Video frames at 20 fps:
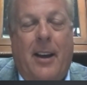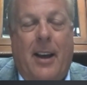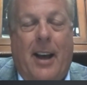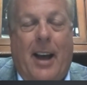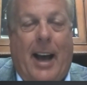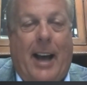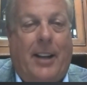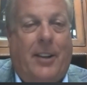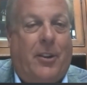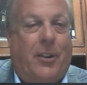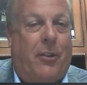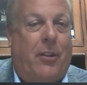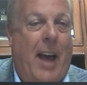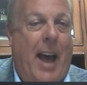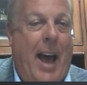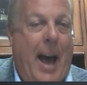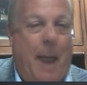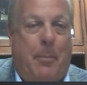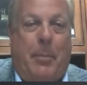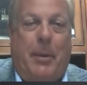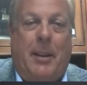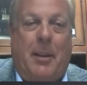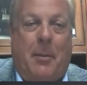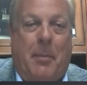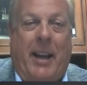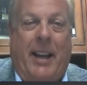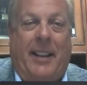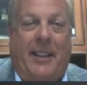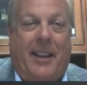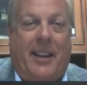I just happened to
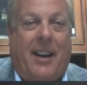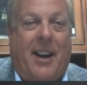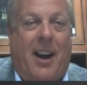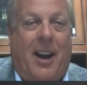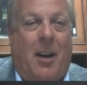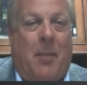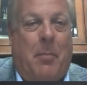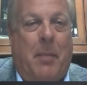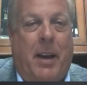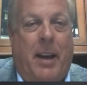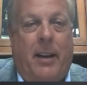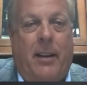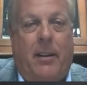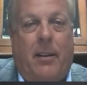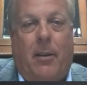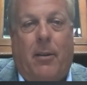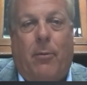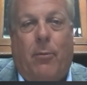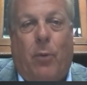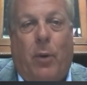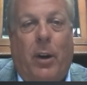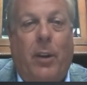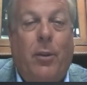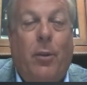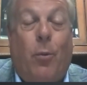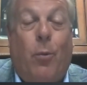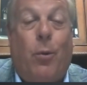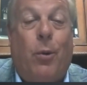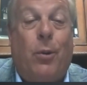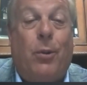make the comment of what in
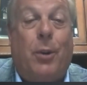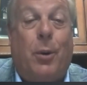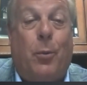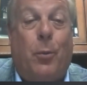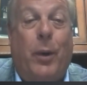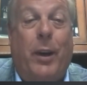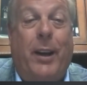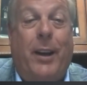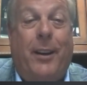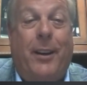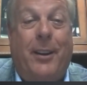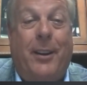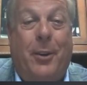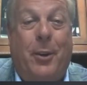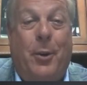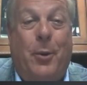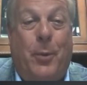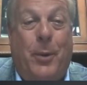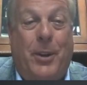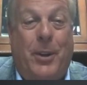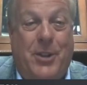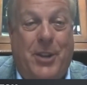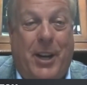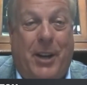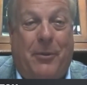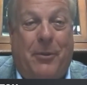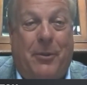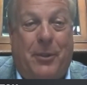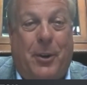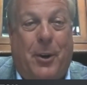the world are we going to do when
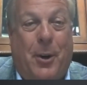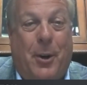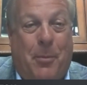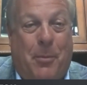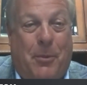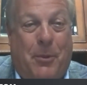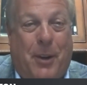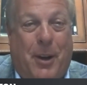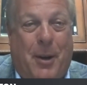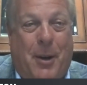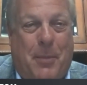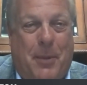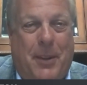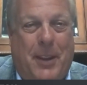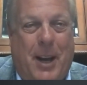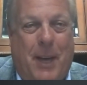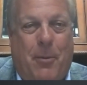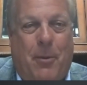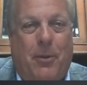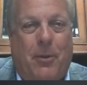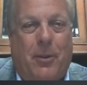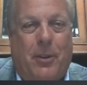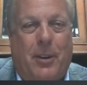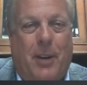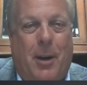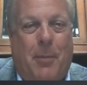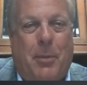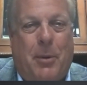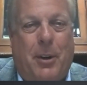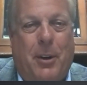Jeff's term's up? And that was a
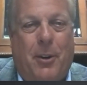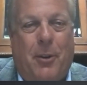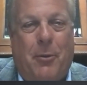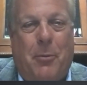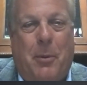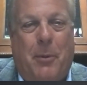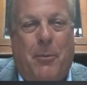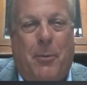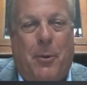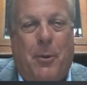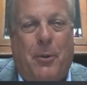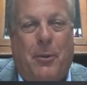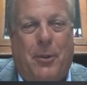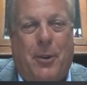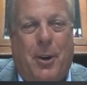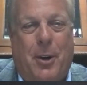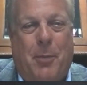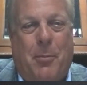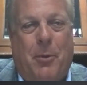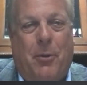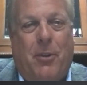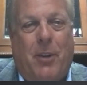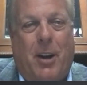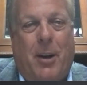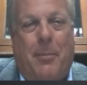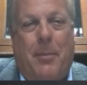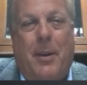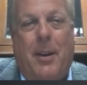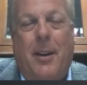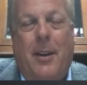couple of years before his term was
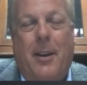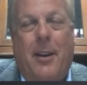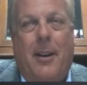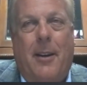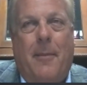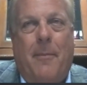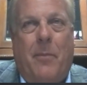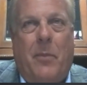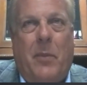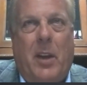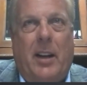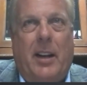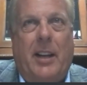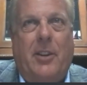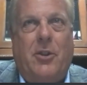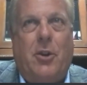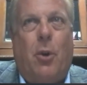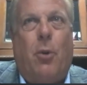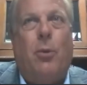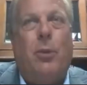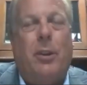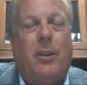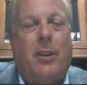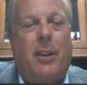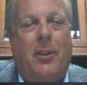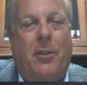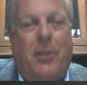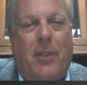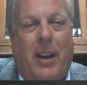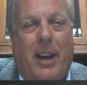up. And he jokingly
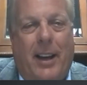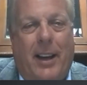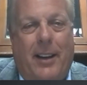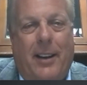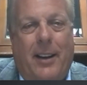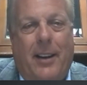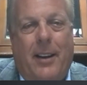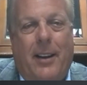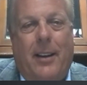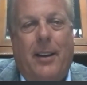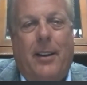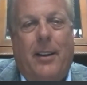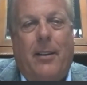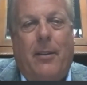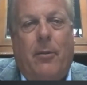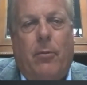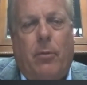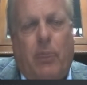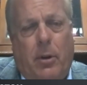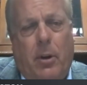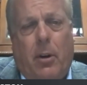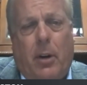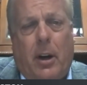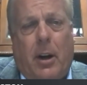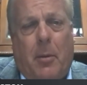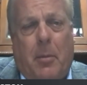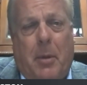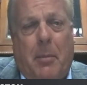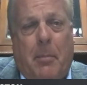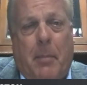said, Well, you're going to
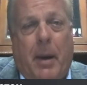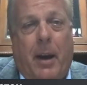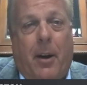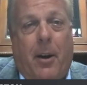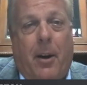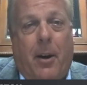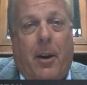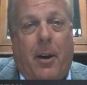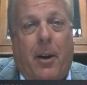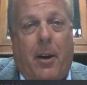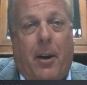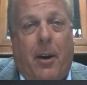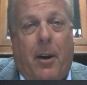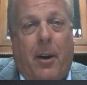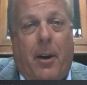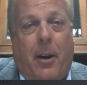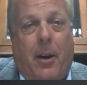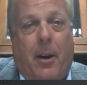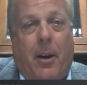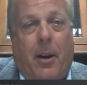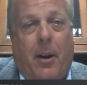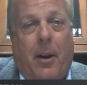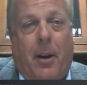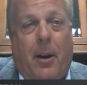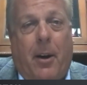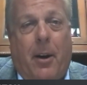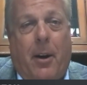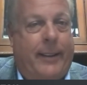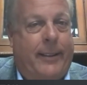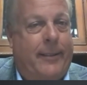be mayor.
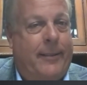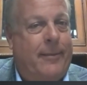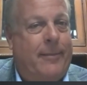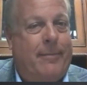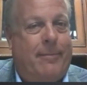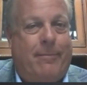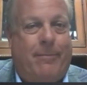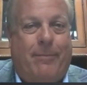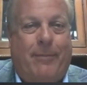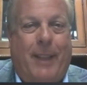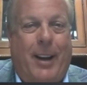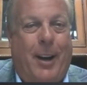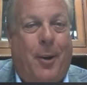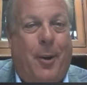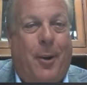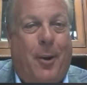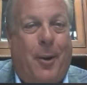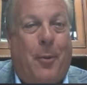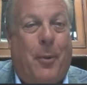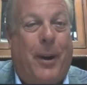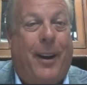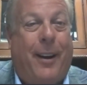And here we are.